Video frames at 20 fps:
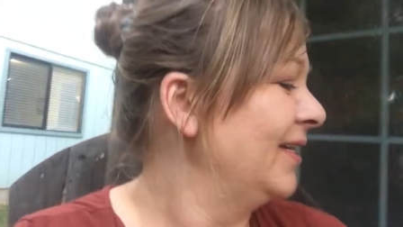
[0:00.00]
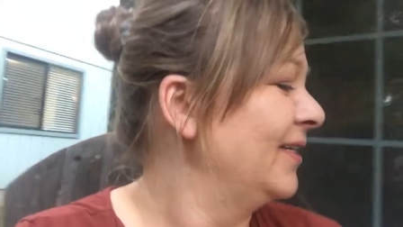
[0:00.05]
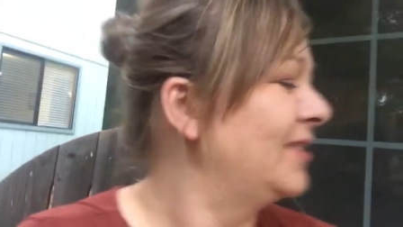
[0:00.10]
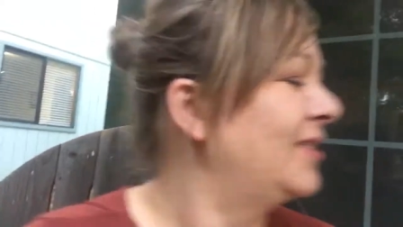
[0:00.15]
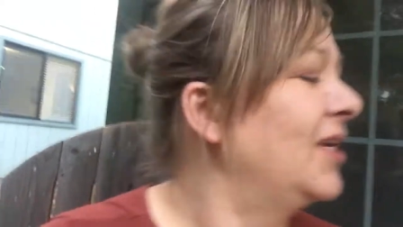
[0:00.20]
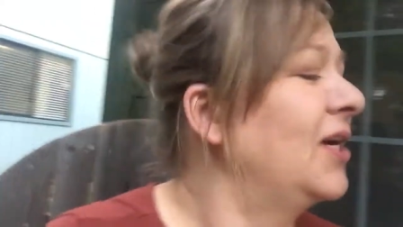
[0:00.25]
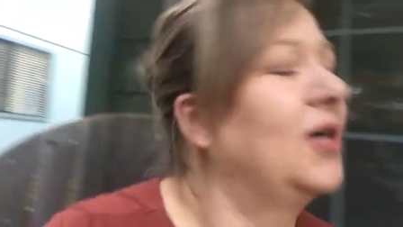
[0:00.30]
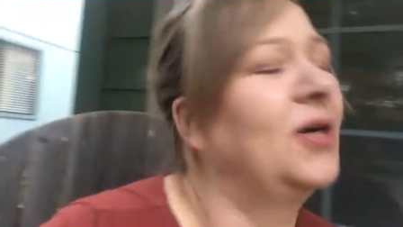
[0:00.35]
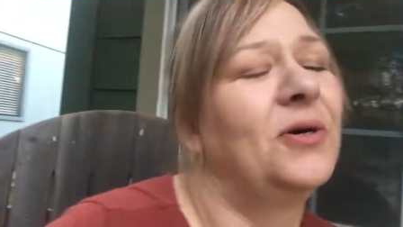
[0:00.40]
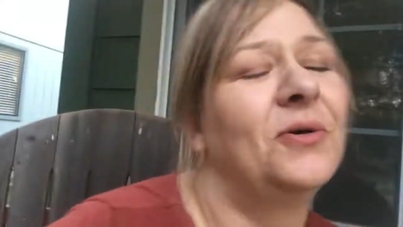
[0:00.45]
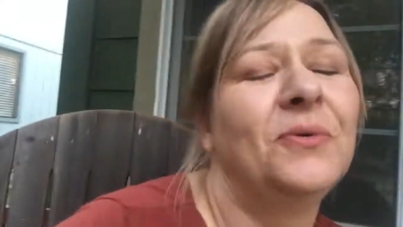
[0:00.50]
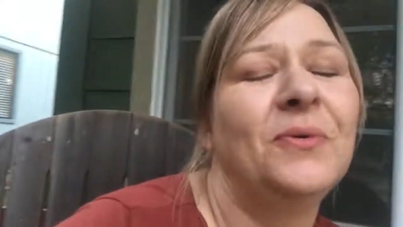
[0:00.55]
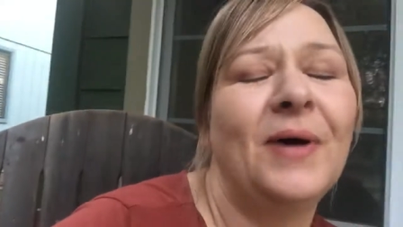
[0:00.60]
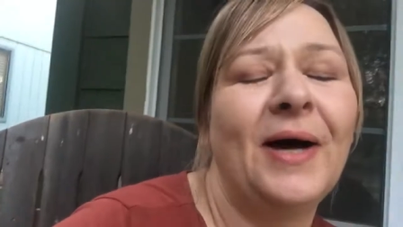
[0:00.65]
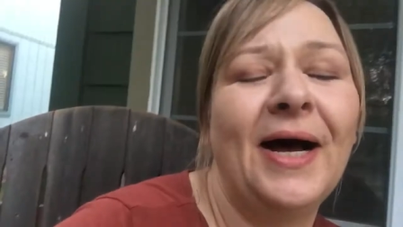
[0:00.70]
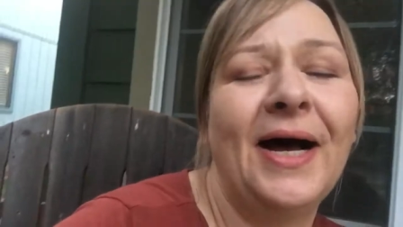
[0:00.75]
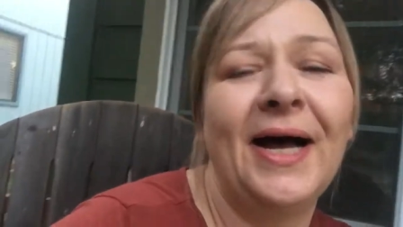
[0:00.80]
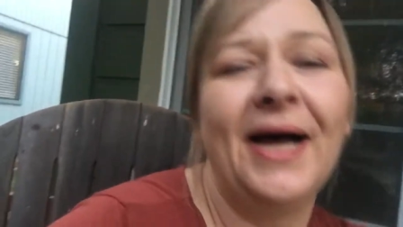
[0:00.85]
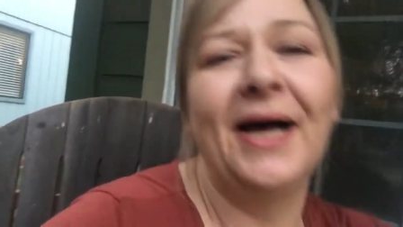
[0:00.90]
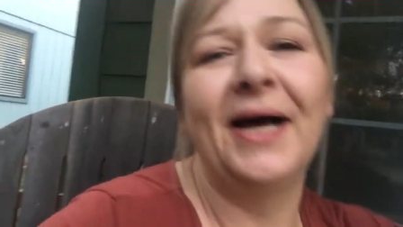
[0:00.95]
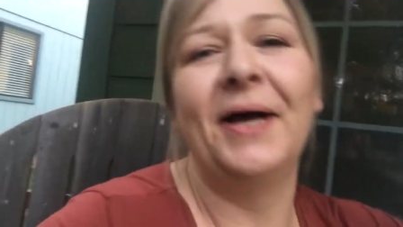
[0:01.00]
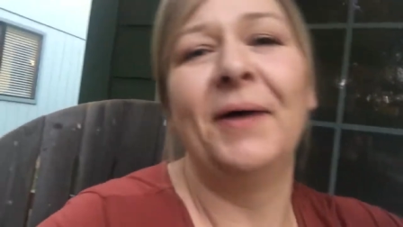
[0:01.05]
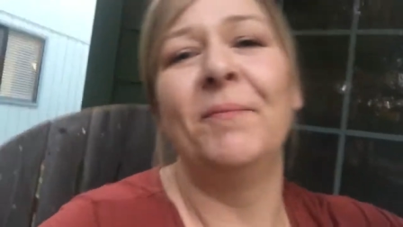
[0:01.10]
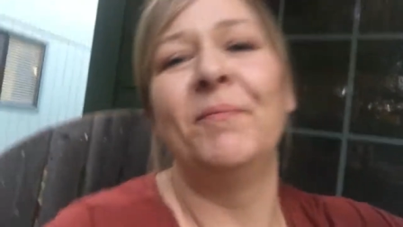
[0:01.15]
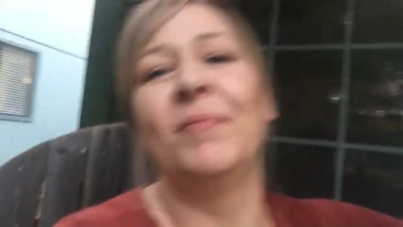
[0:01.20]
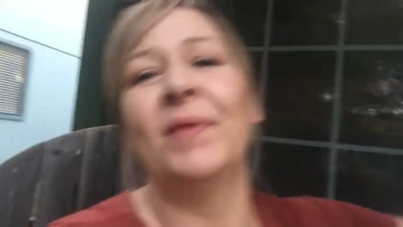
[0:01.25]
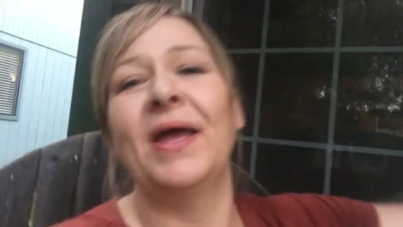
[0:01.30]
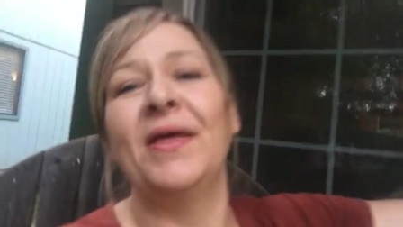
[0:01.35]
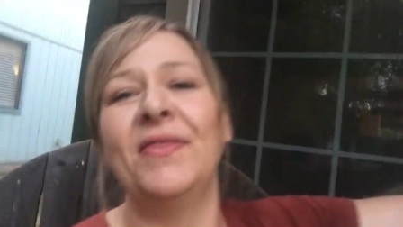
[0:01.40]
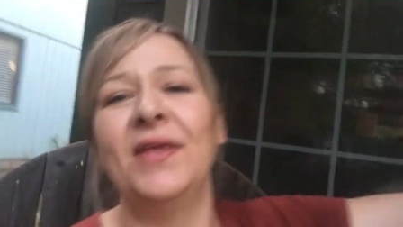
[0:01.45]
So,
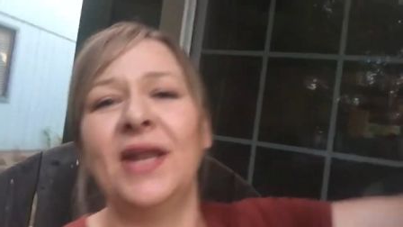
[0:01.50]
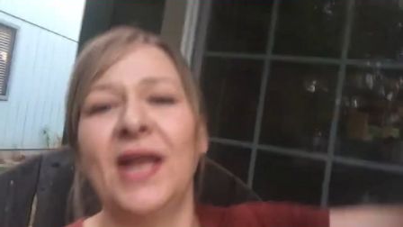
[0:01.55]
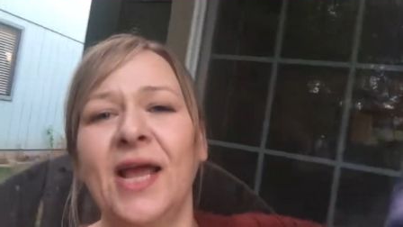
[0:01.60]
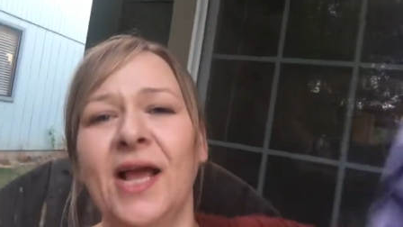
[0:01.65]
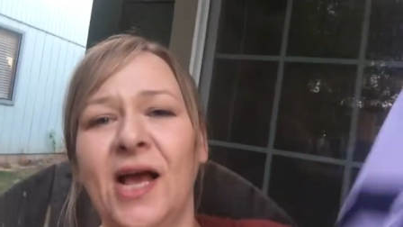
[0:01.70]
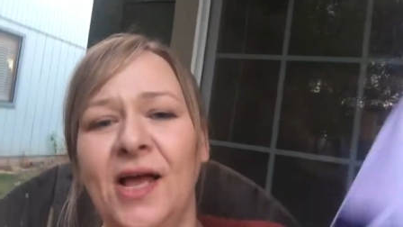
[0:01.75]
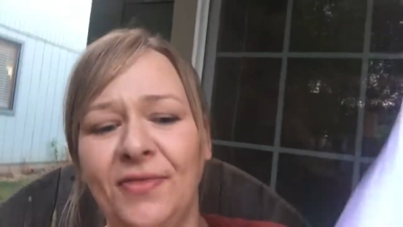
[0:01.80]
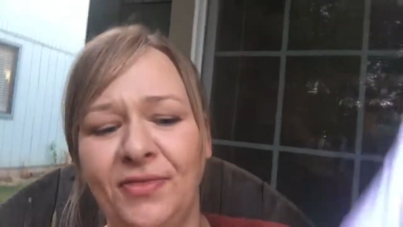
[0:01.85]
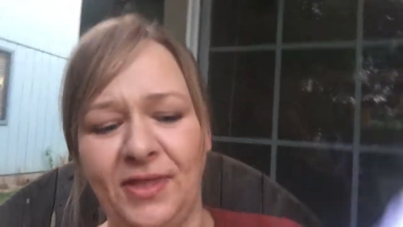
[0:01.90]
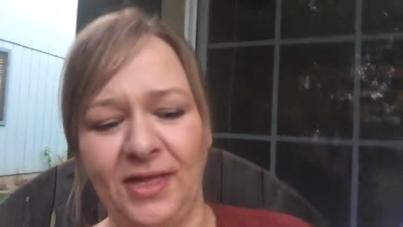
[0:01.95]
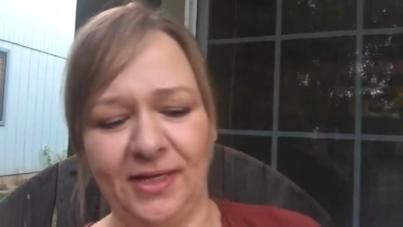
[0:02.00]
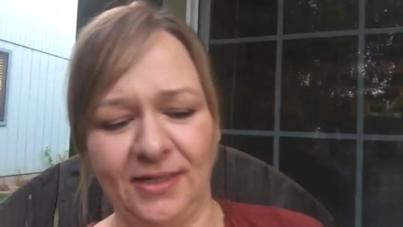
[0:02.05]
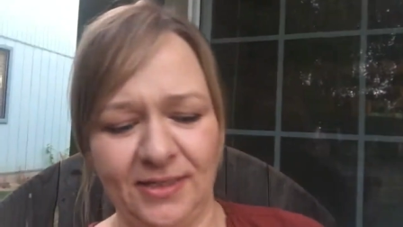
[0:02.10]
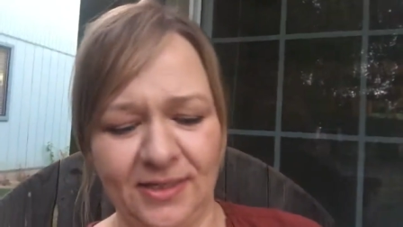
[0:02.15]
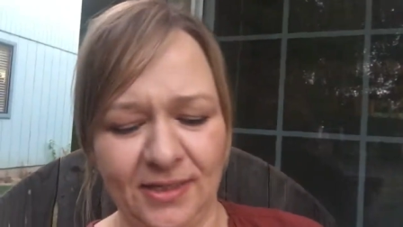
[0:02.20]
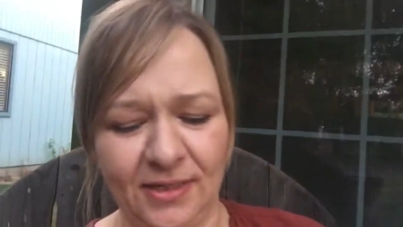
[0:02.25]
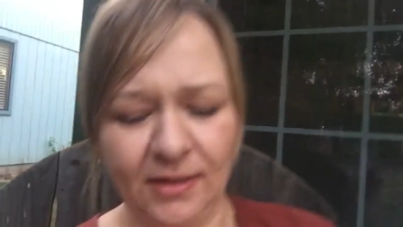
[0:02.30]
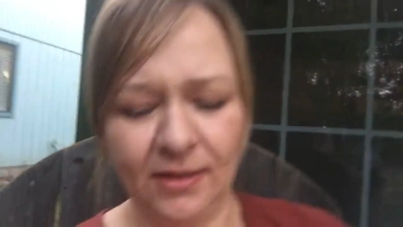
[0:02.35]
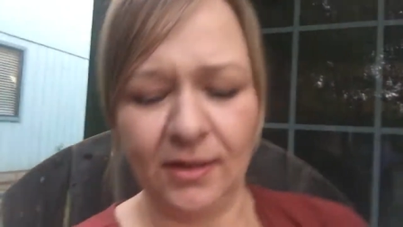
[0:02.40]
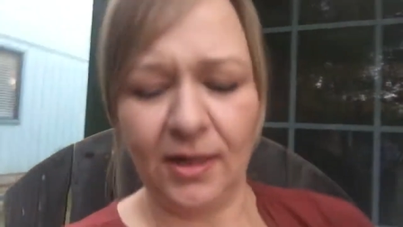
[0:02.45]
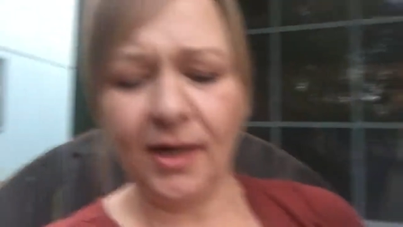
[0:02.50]
and then I got this.